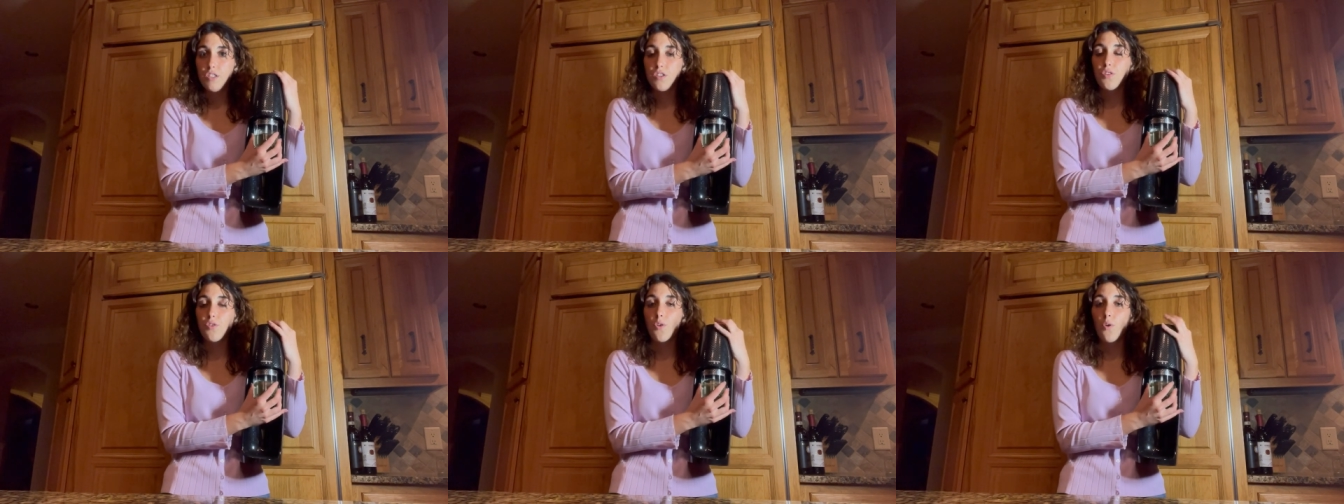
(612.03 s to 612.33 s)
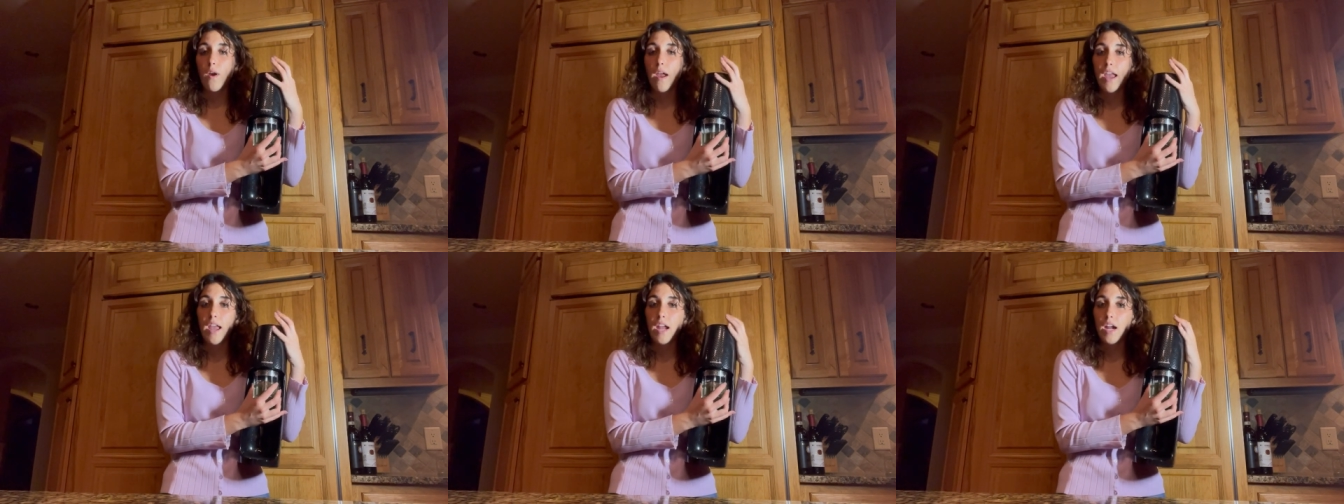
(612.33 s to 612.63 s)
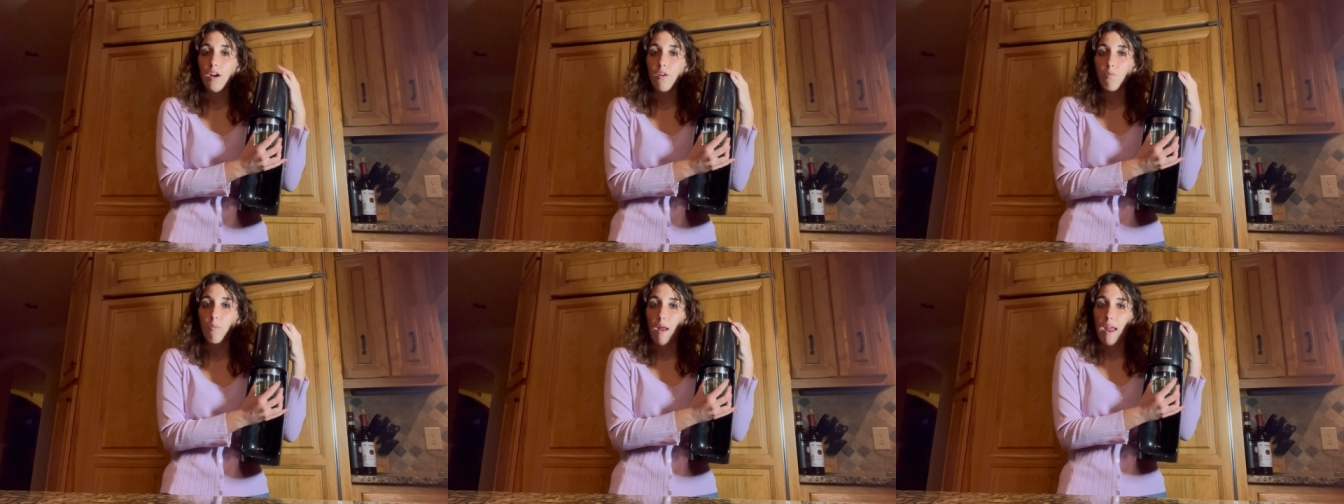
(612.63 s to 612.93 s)
to
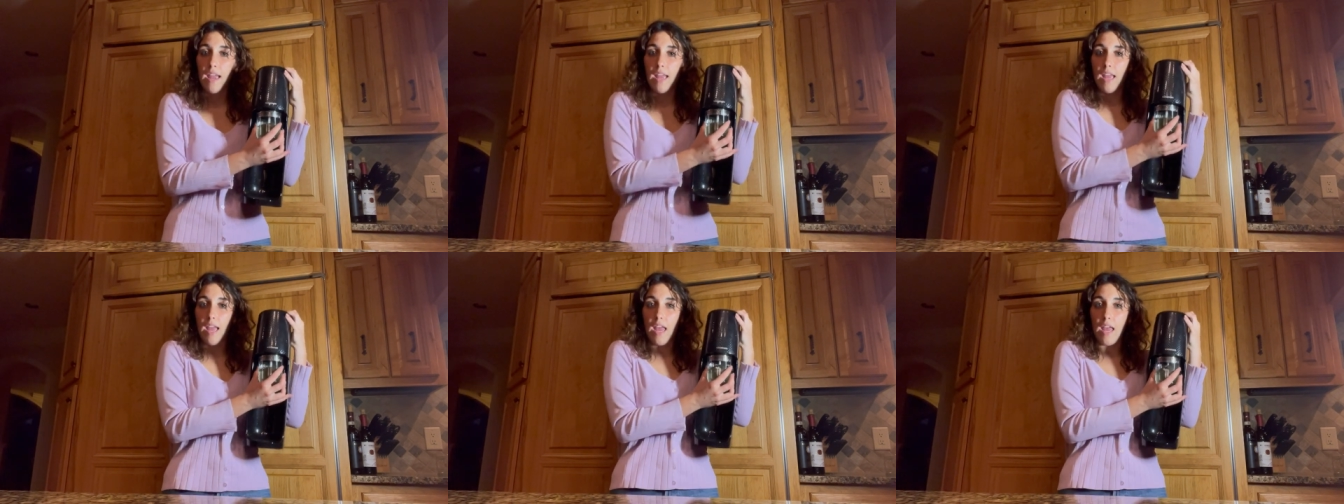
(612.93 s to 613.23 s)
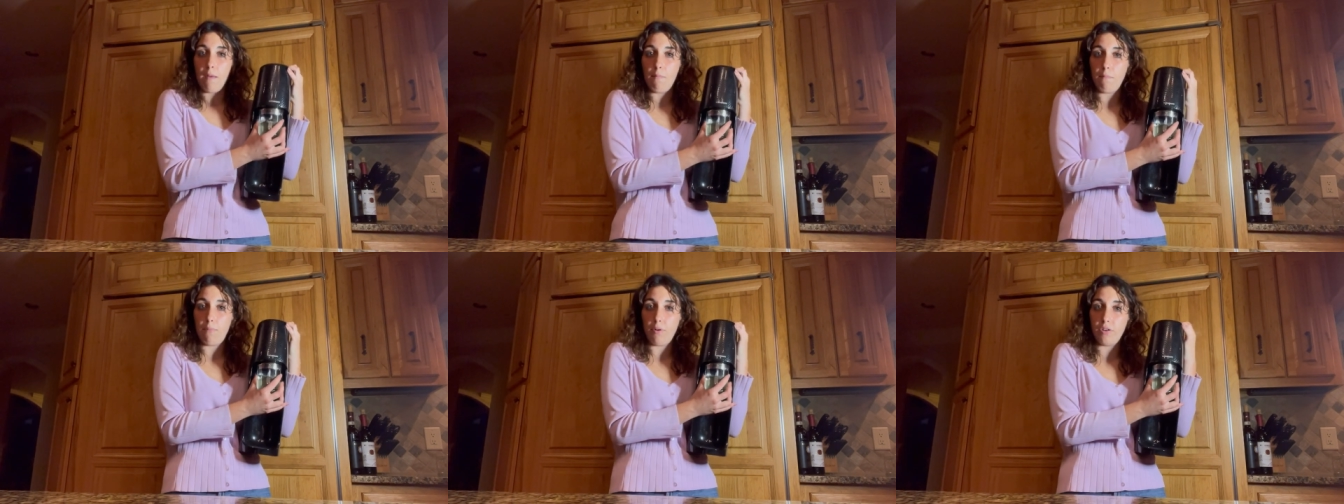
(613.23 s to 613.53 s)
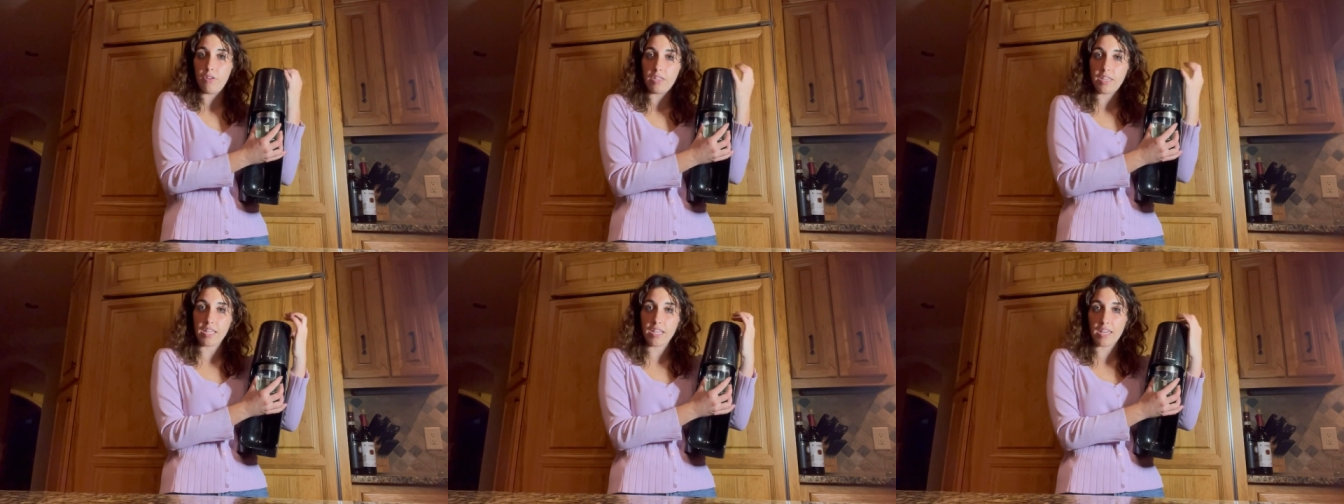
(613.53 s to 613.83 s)
aerate and
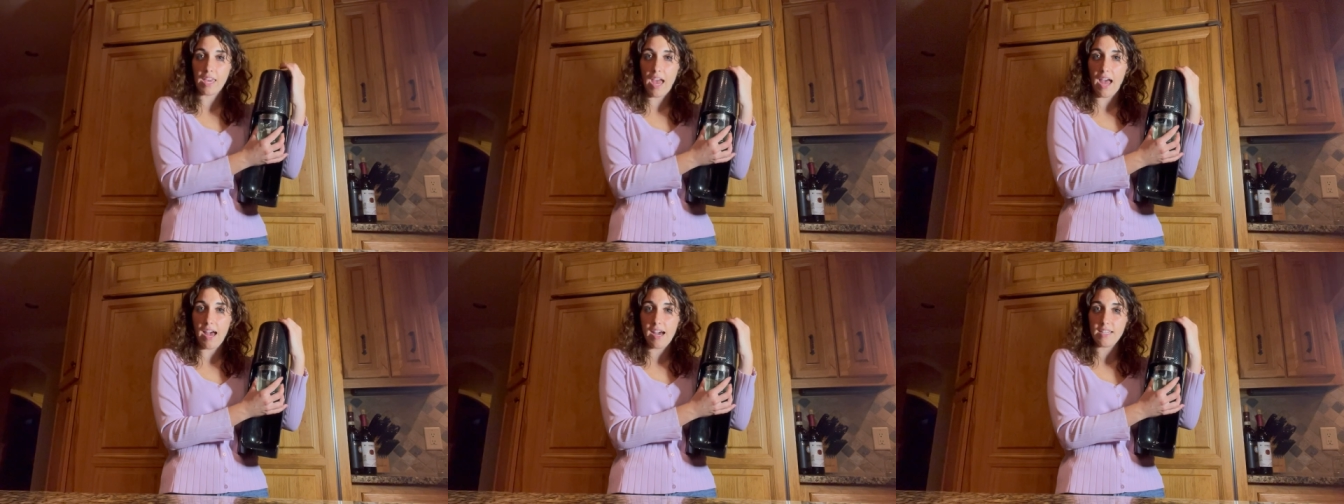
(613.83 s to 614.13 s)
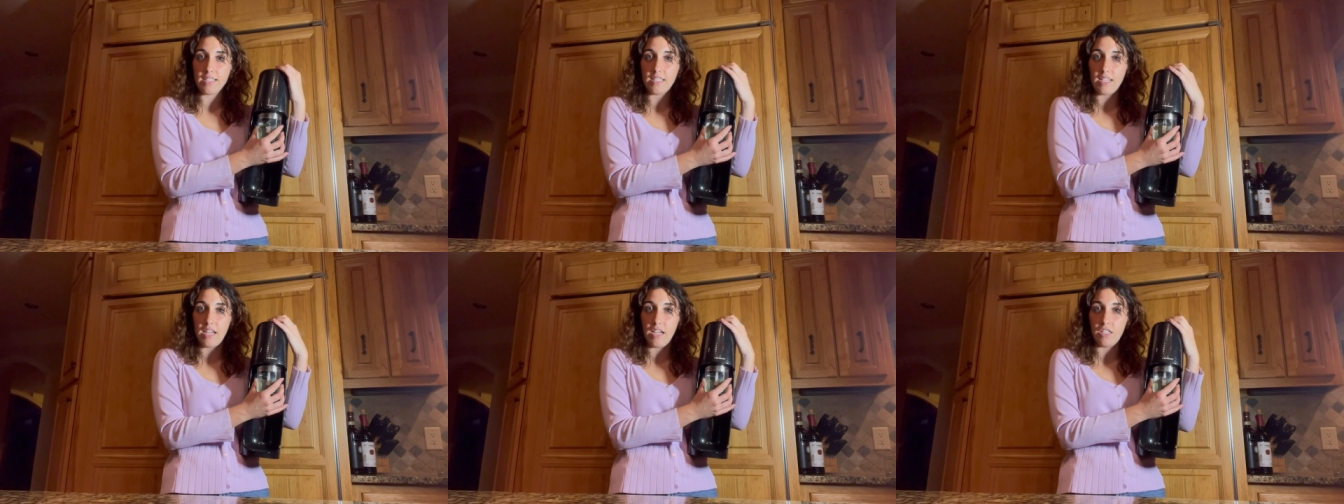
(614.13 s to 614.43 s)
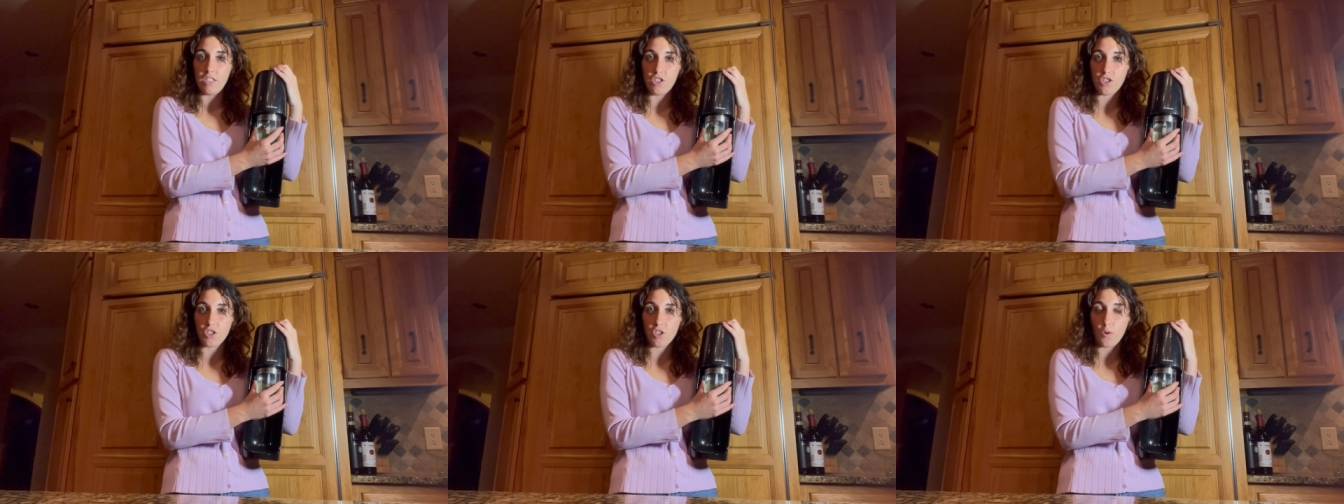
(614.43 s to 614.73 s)
put the gas
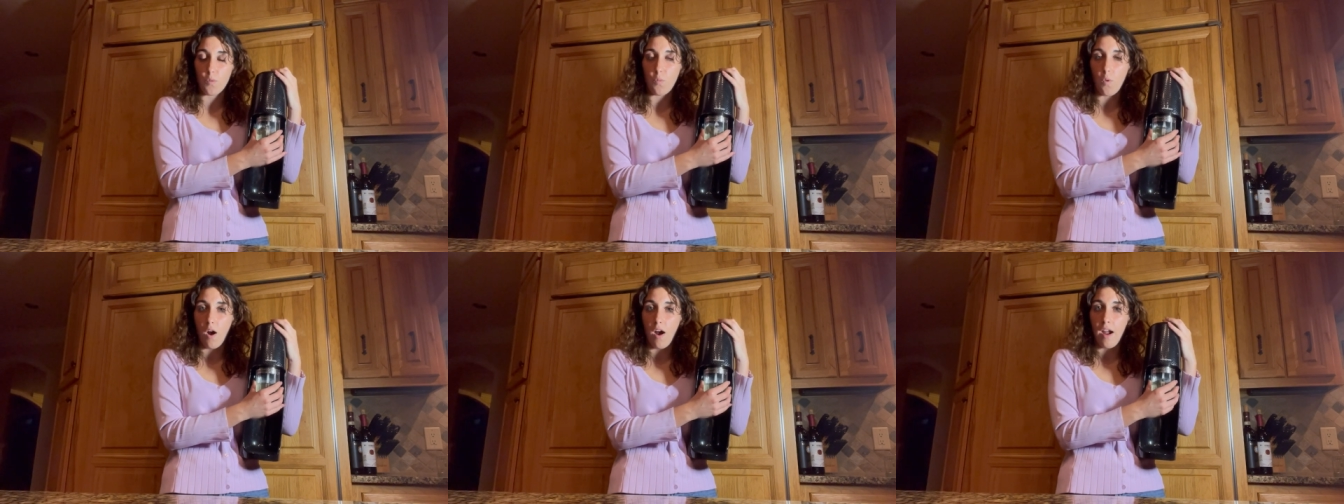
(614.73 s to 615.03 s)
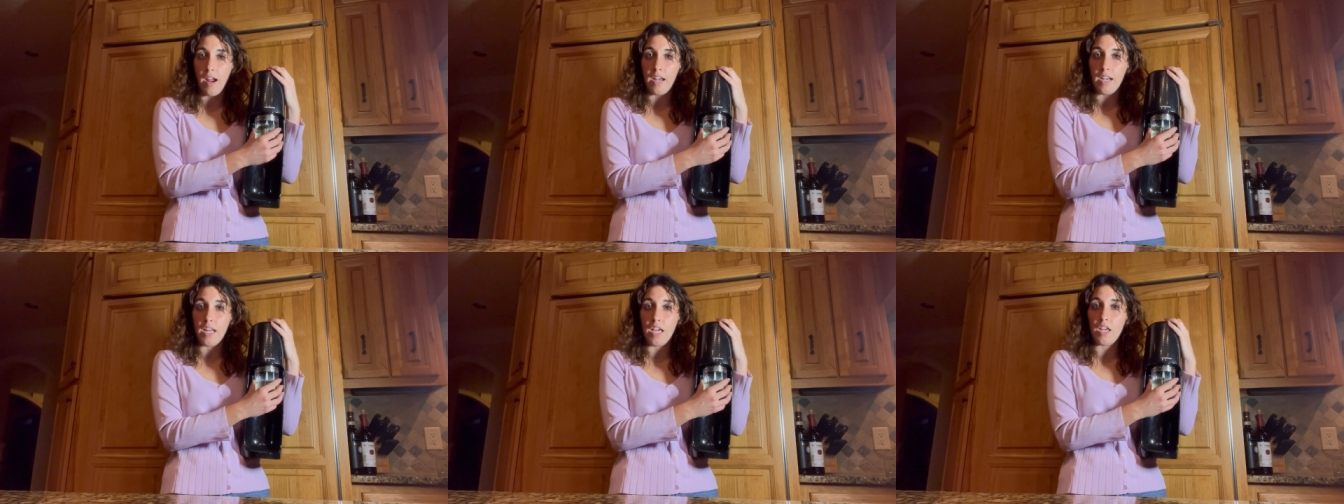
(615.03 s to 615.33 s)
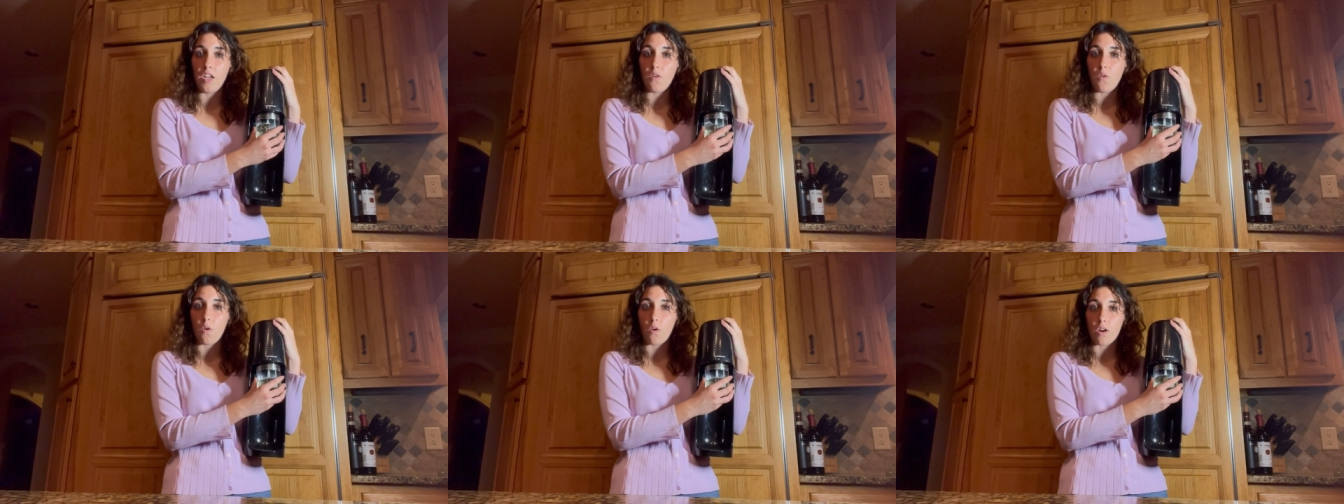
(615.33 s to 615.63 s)
into your wine
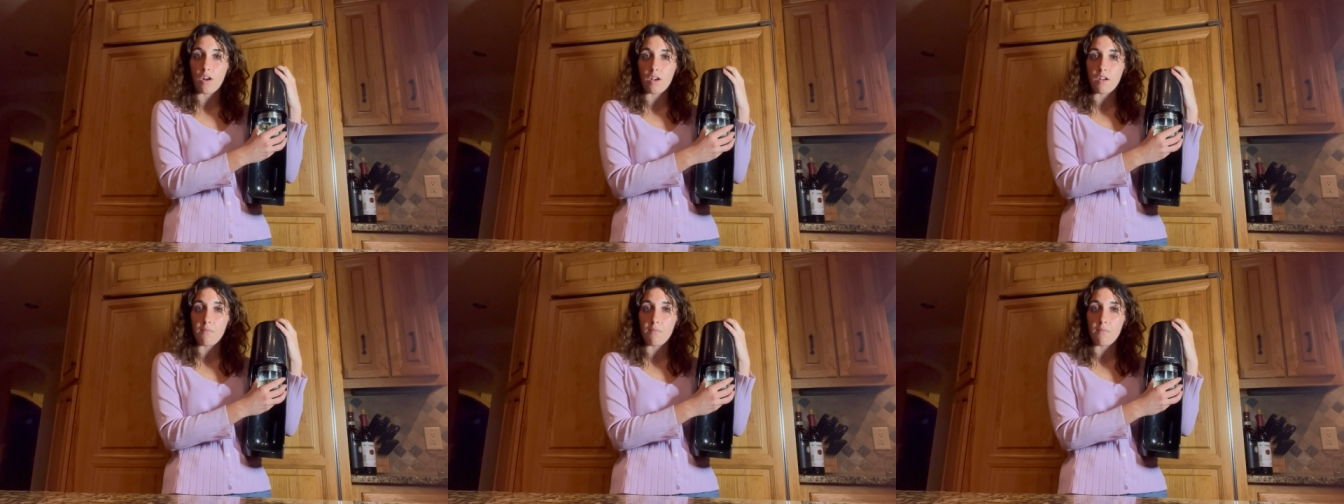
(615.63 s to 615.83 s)
in order